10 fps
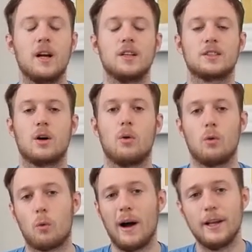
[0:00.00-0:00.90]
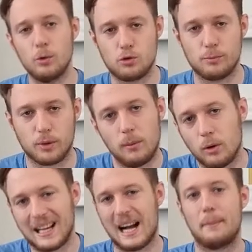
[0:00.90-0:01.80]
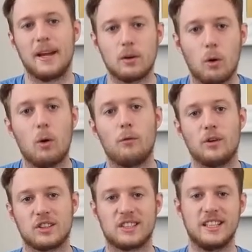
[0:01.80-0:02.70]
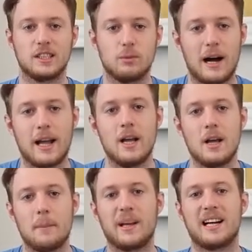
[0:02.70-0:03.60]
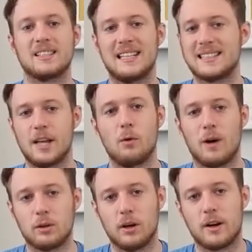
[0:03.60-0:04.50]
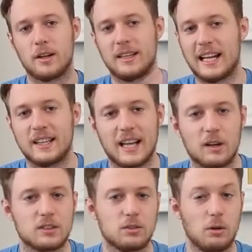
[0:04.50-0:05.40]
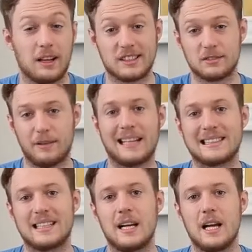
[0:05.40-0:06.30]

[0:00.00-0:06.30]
So why you should promote high paying offers? Here is why. Because let's say you want to earn $10,000 fast.